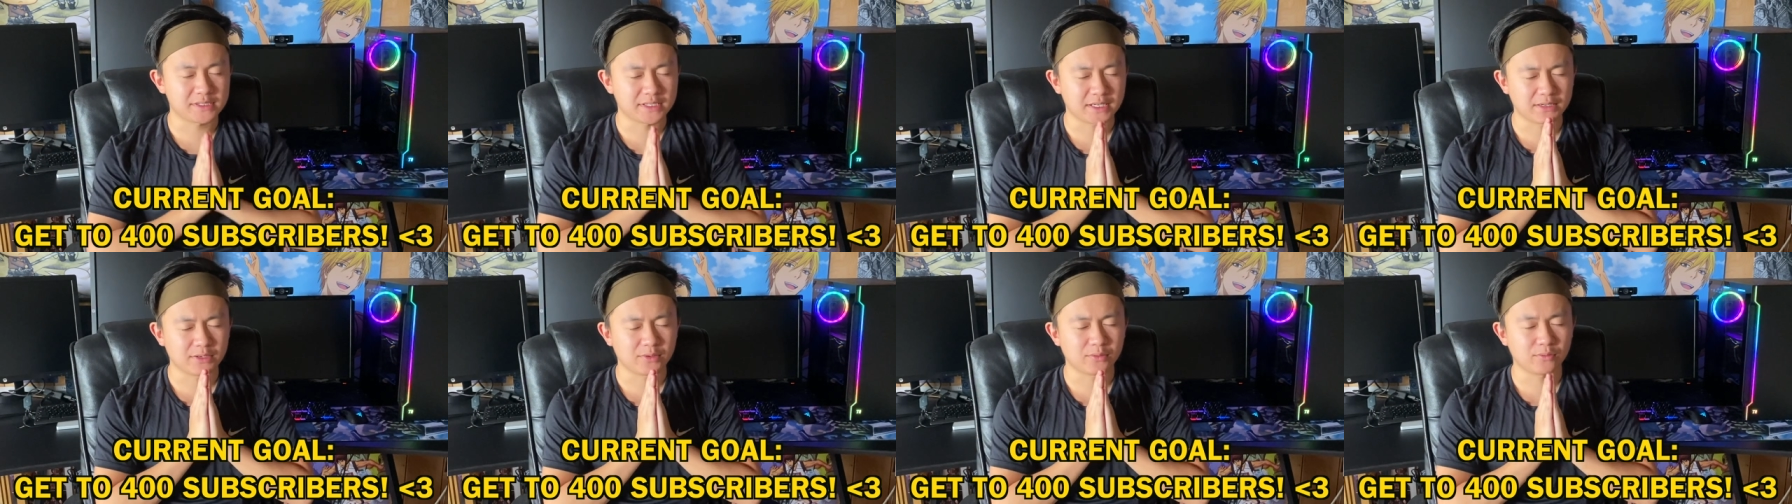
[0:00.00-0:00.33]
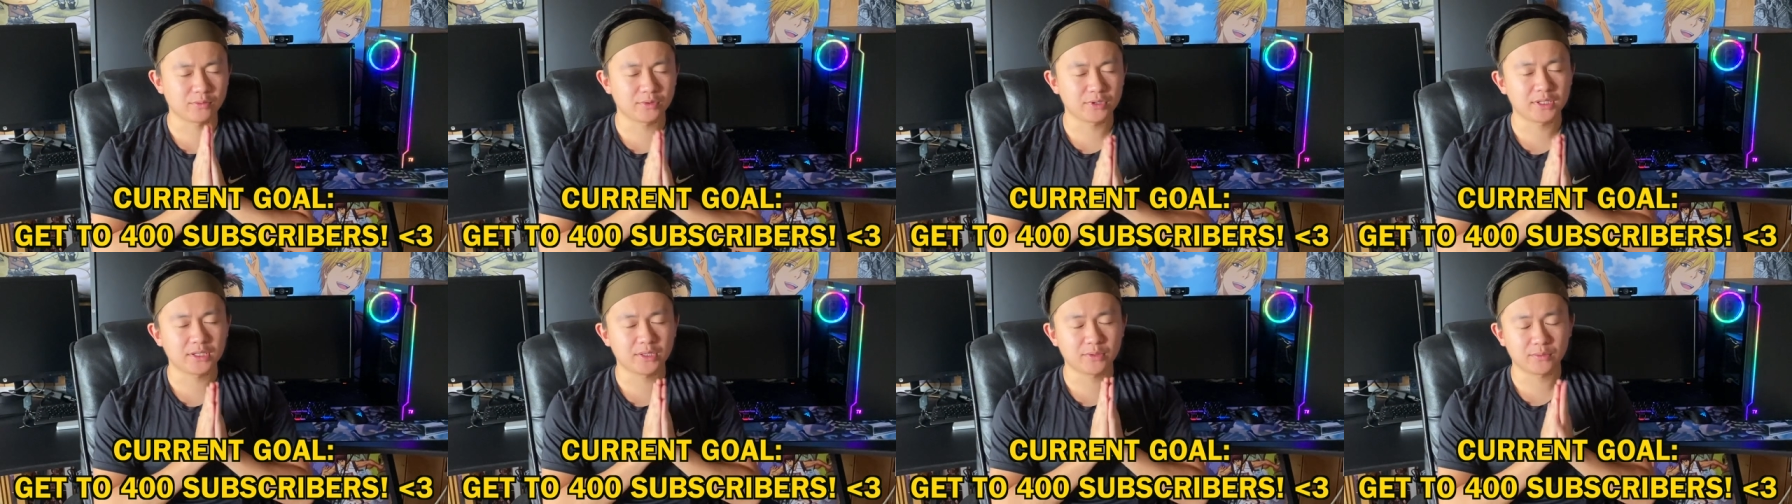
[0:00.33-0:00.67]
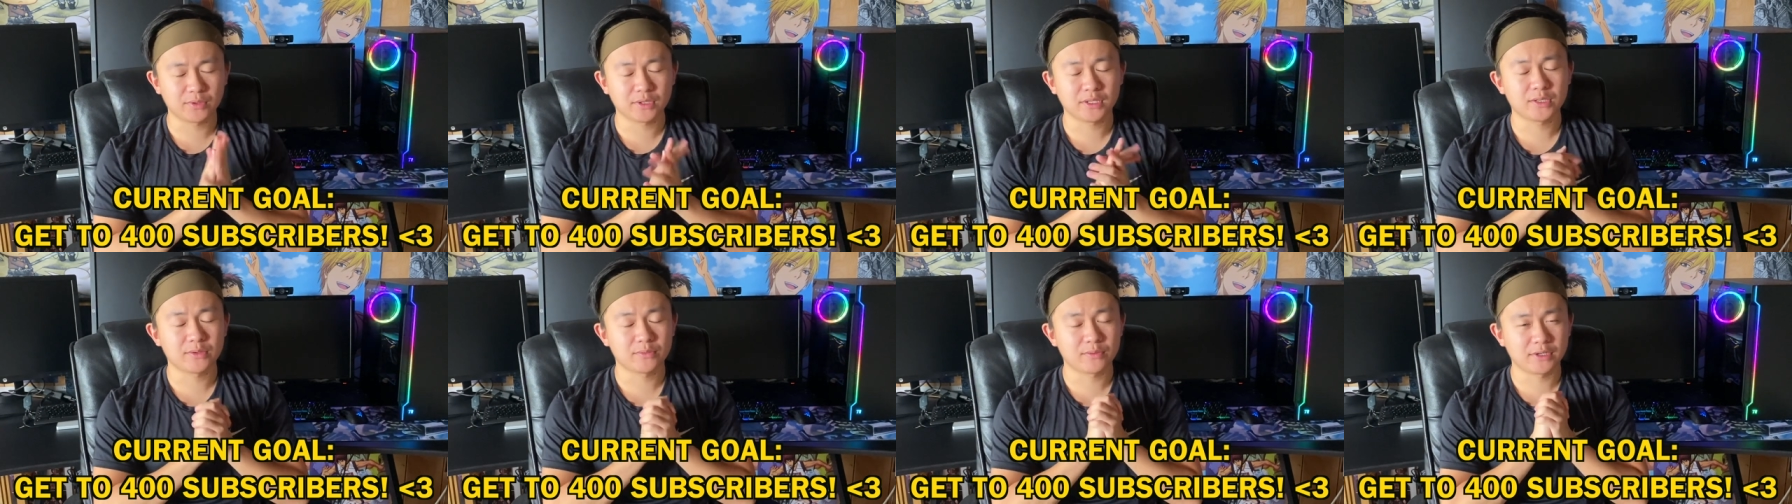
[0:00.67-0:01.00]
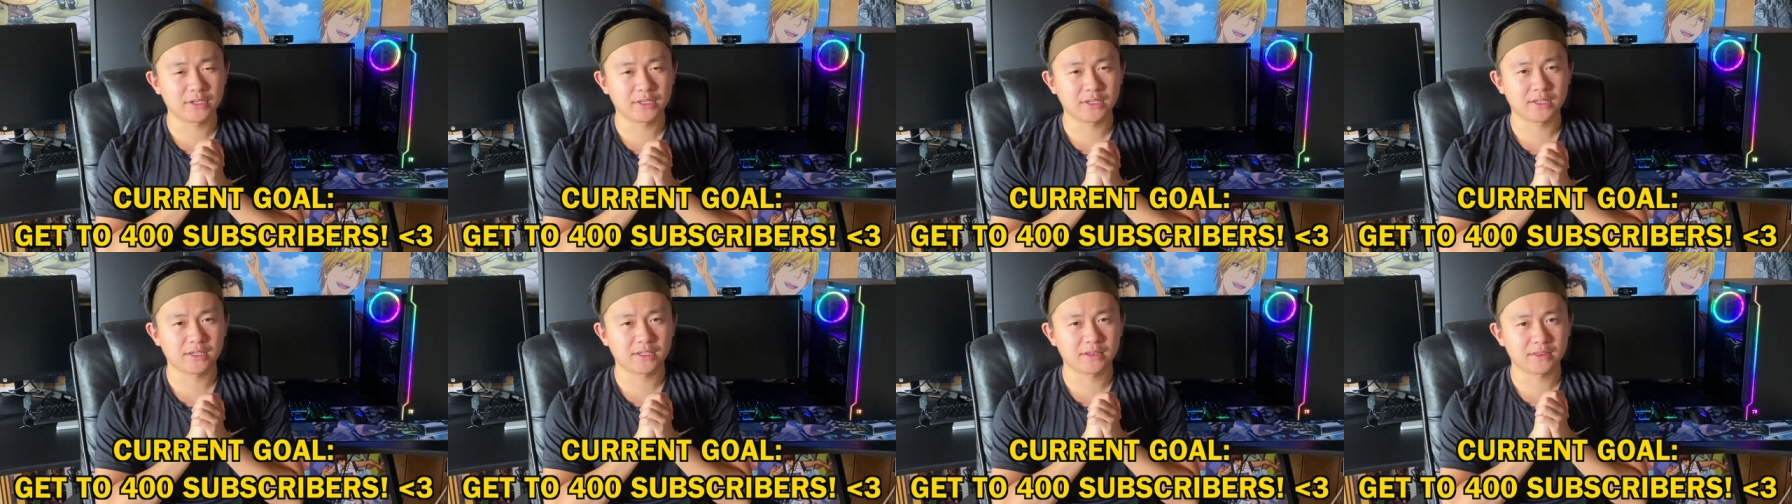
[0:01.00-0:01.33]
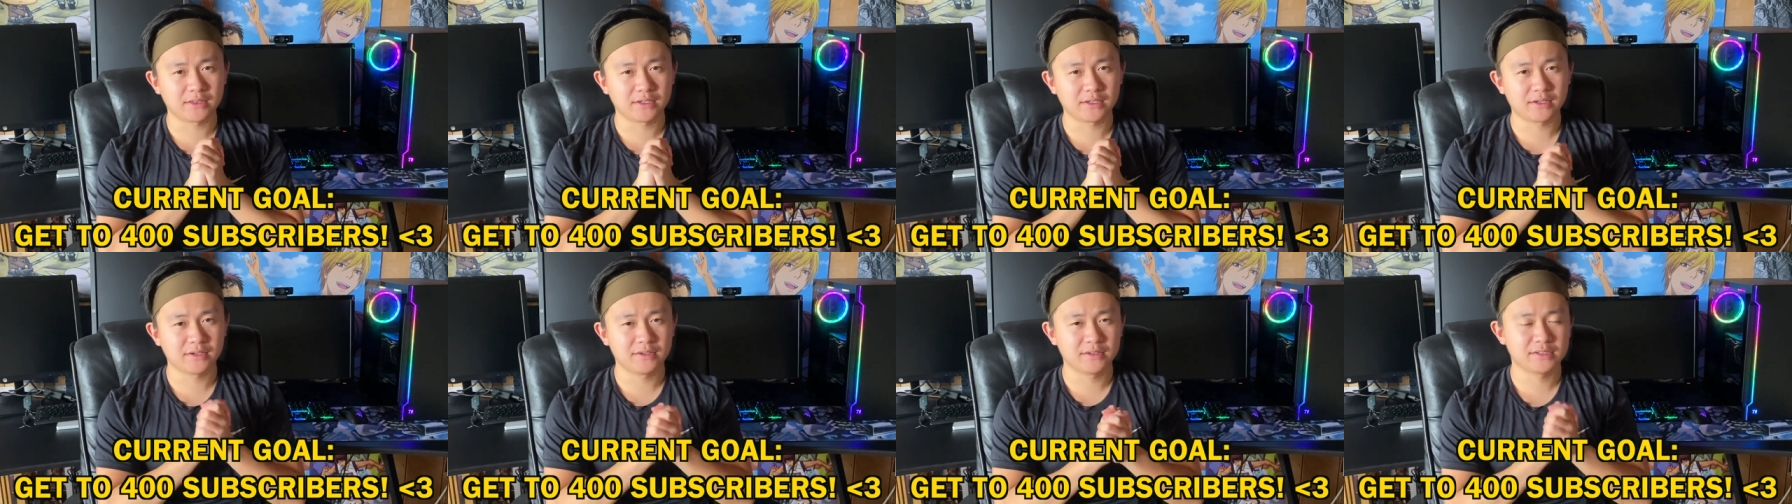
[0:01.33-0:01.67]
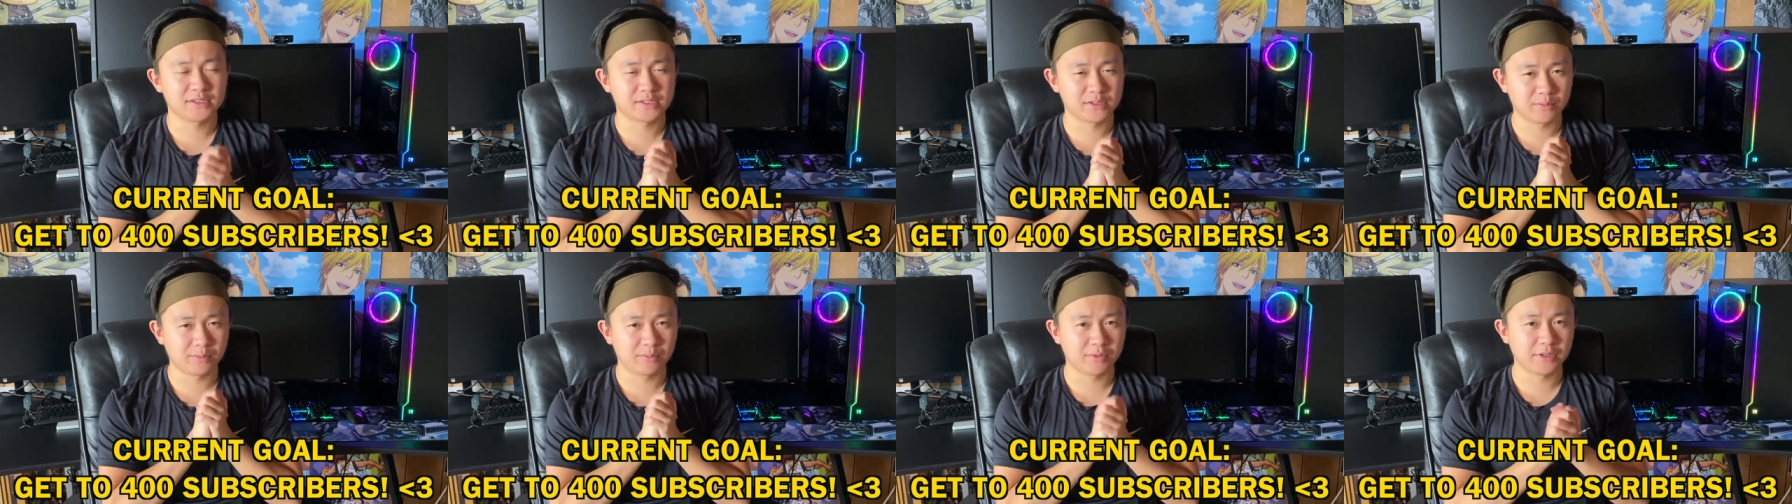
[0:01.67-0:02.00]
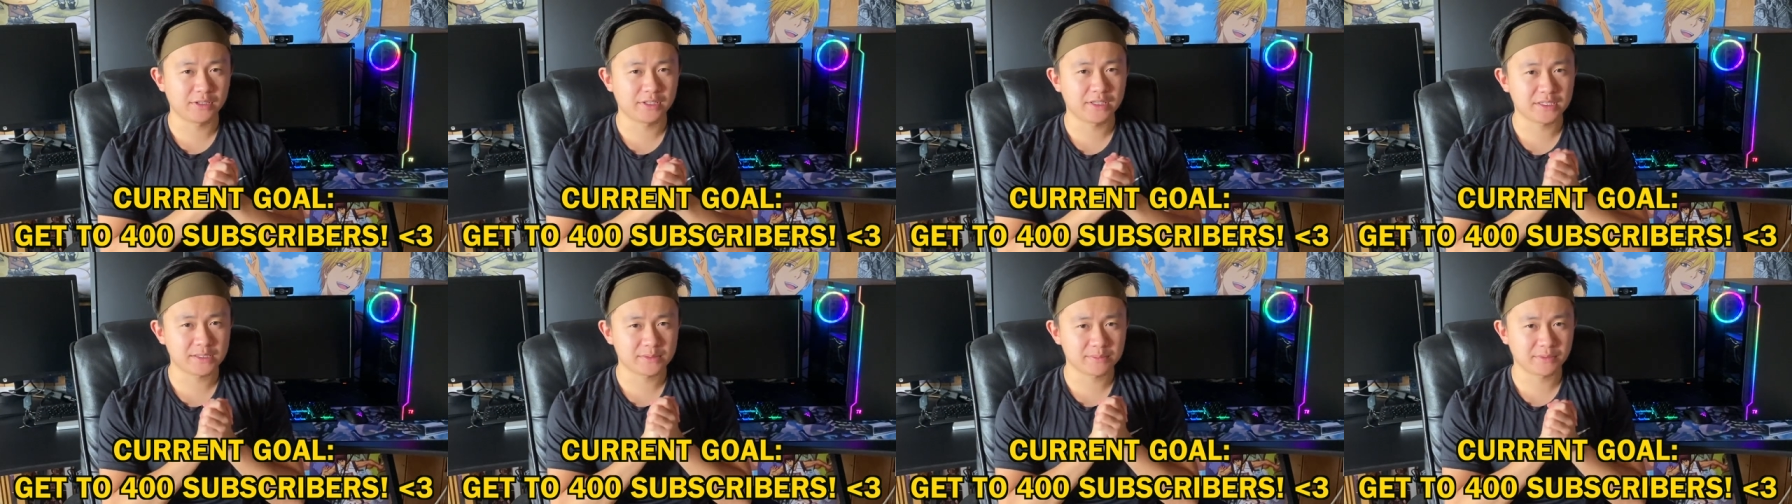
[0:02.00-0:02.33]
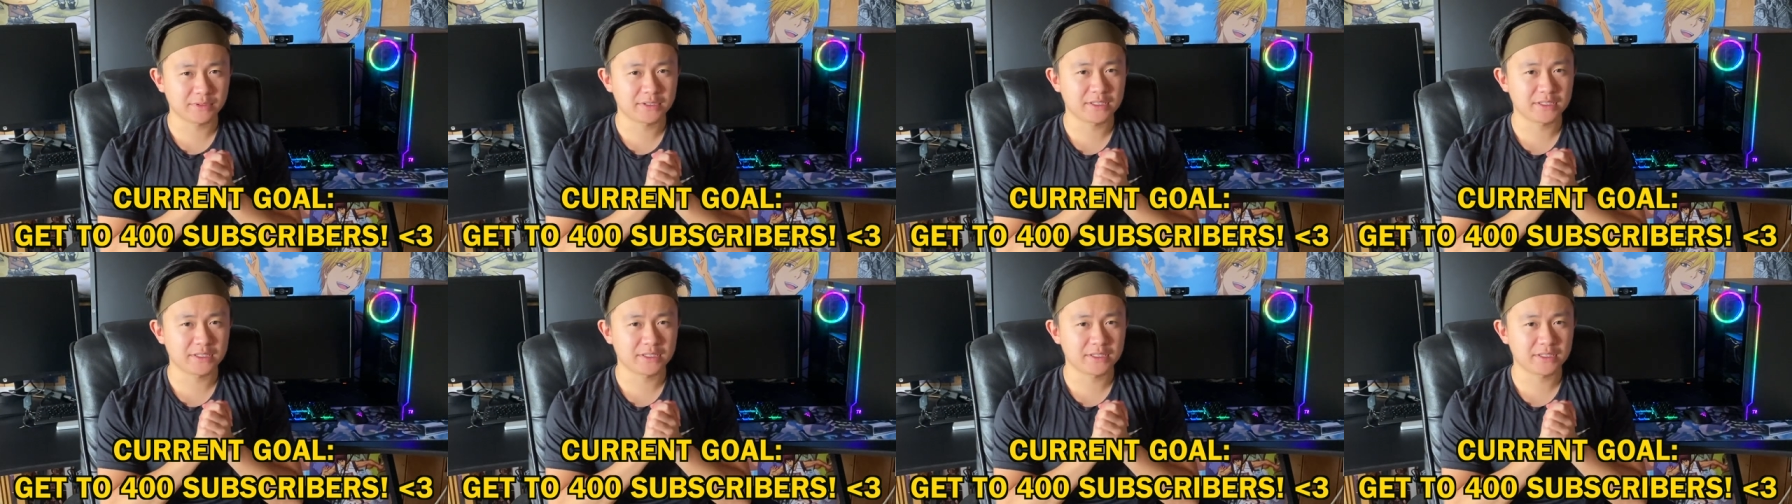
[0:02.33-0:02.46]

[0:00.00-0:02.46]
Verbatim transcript: I really want to get there, so please